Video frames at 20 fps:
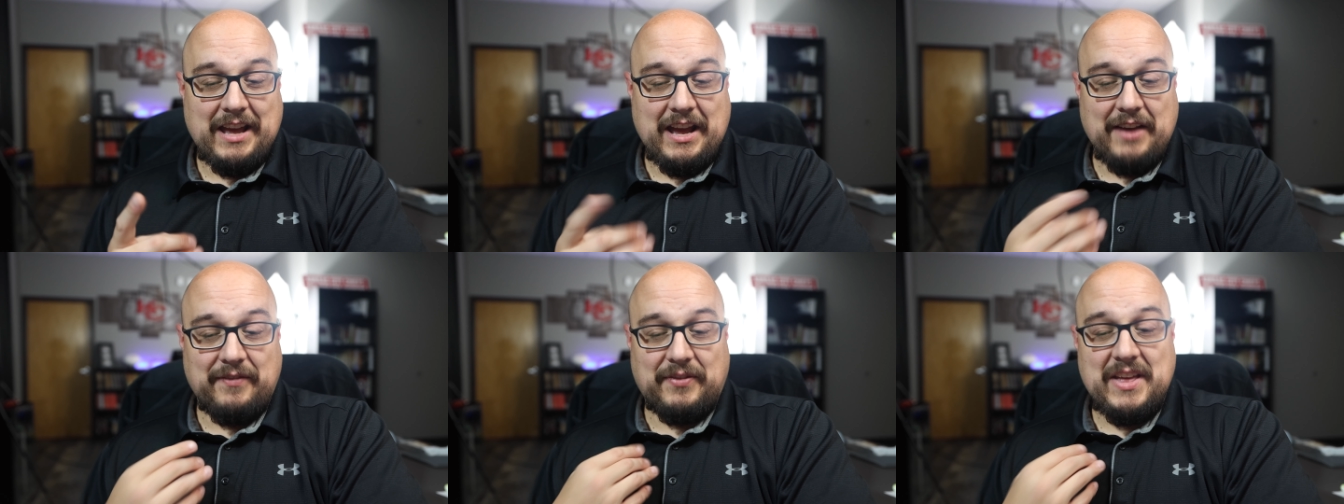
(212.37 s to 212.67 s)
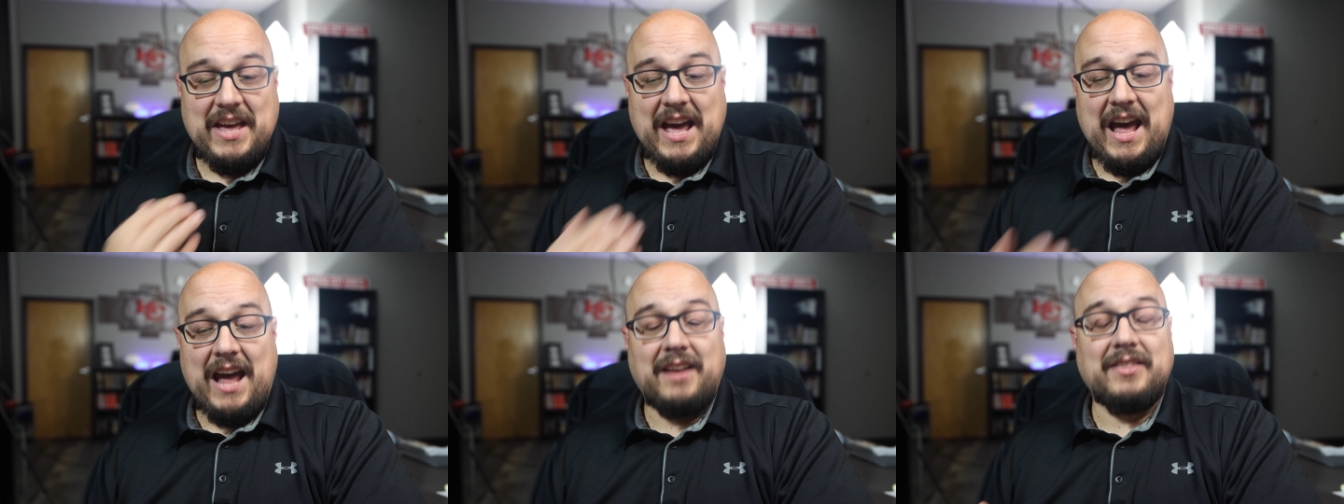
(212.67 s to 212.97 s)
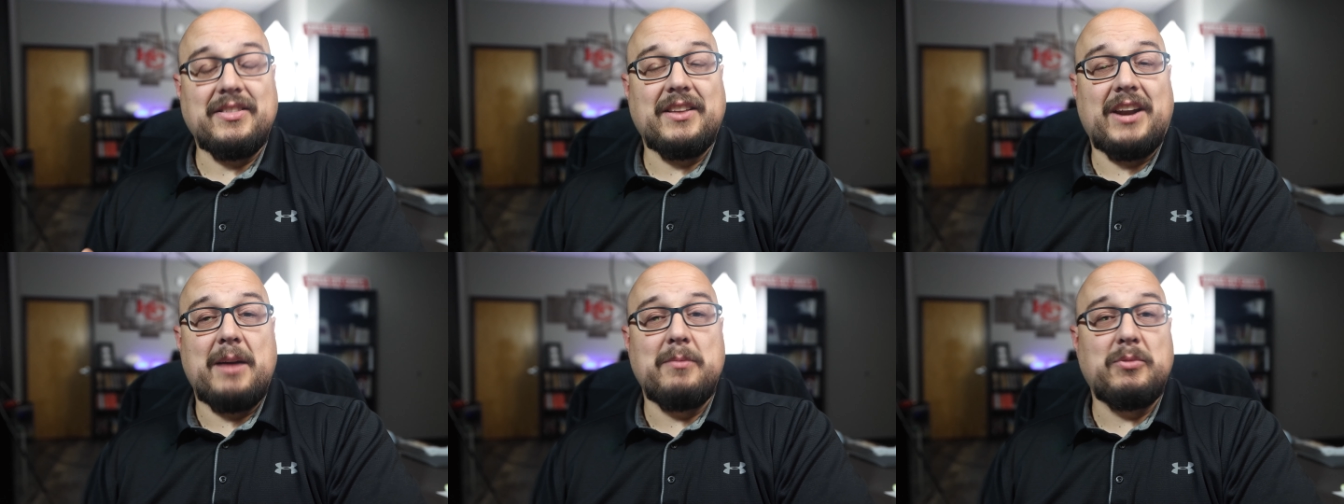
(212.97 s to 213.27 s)
if the
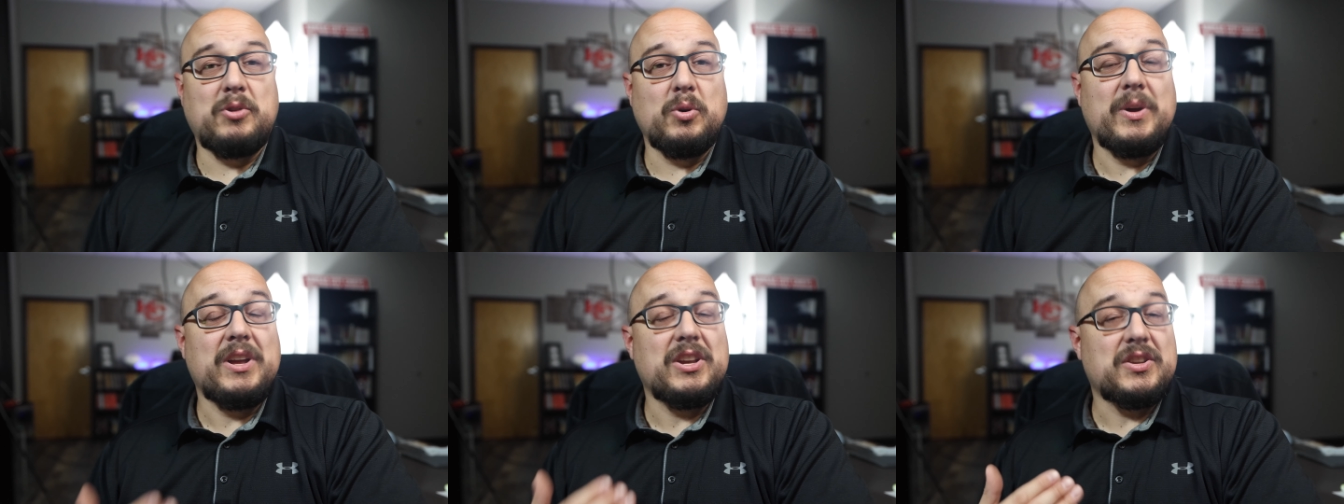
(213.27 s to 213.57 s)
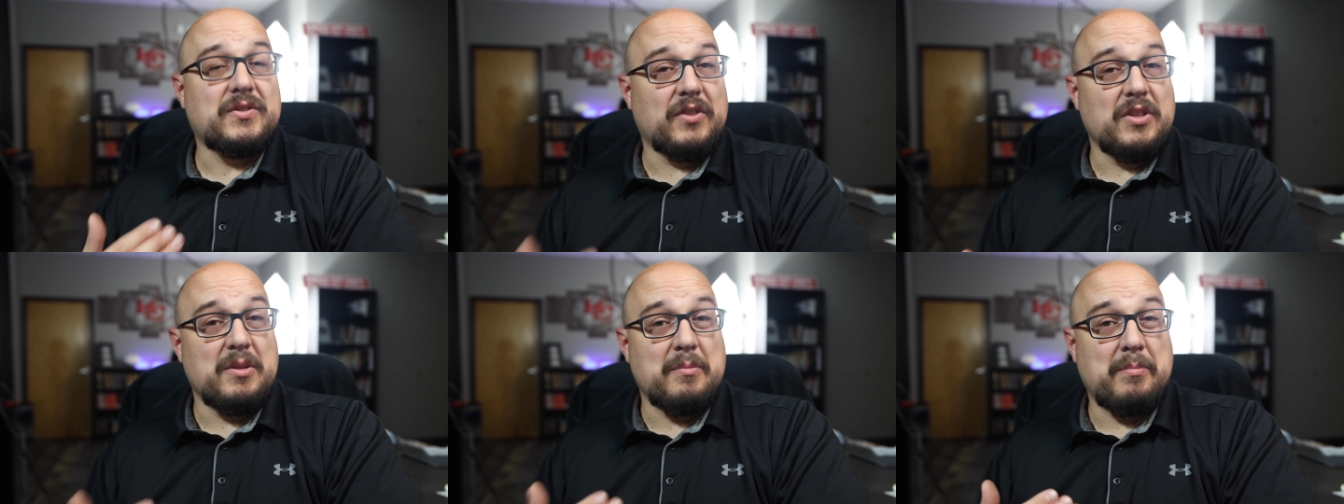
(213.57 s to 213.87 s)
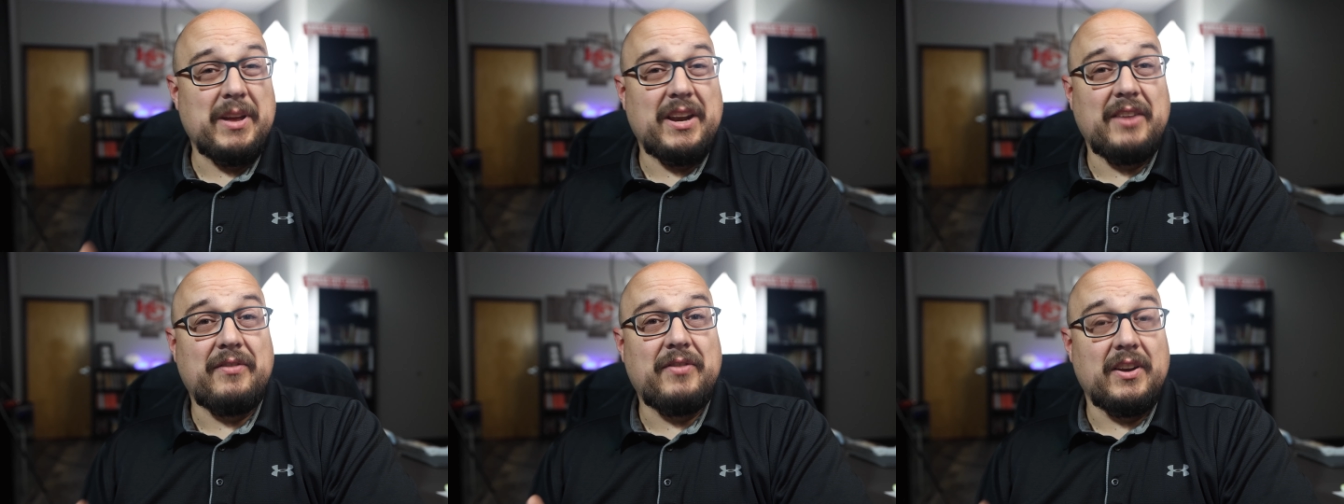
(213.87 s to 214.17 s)
act that I'm doing is for the
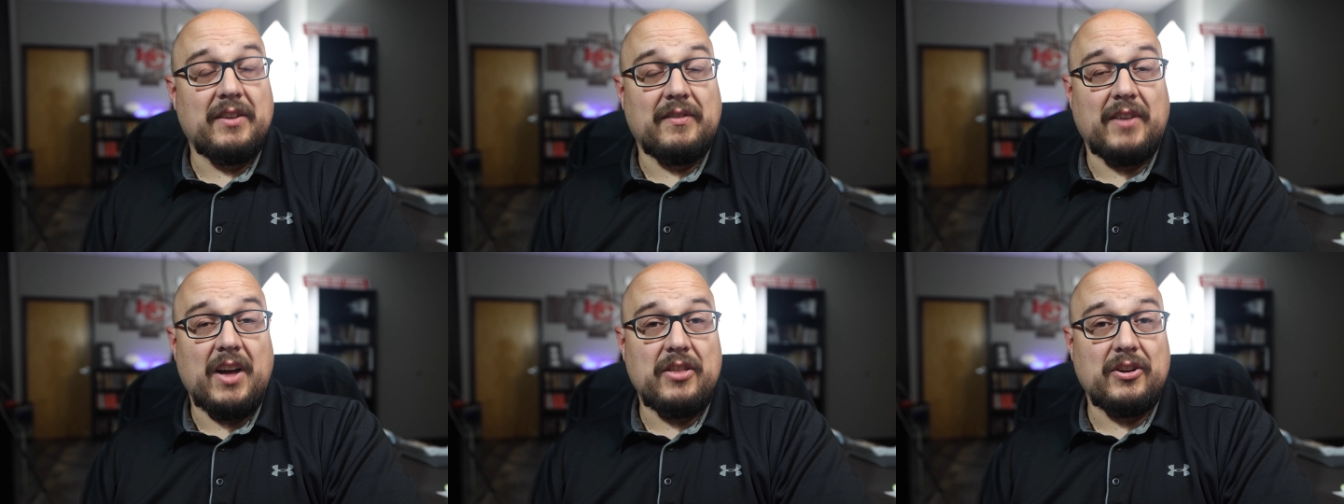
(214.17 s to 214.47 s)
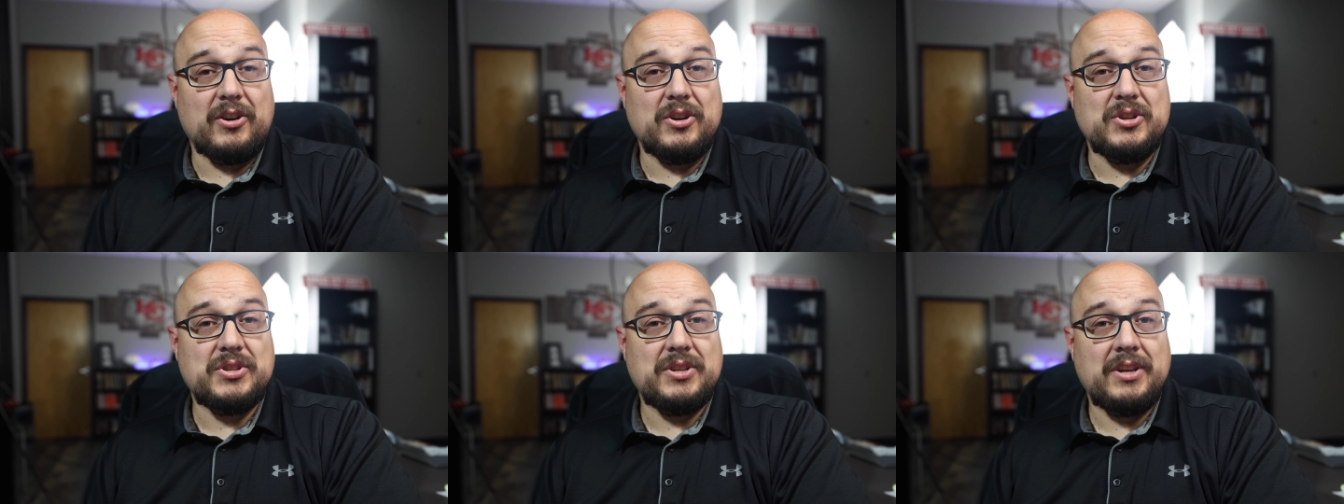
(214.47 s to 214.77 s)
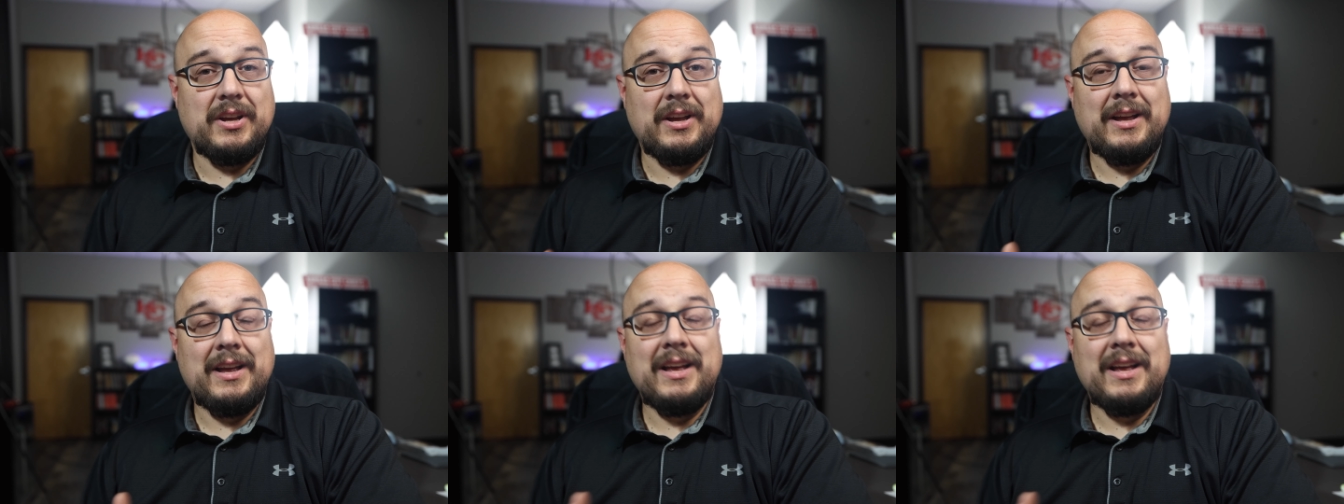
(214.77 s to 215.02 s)
benefit of others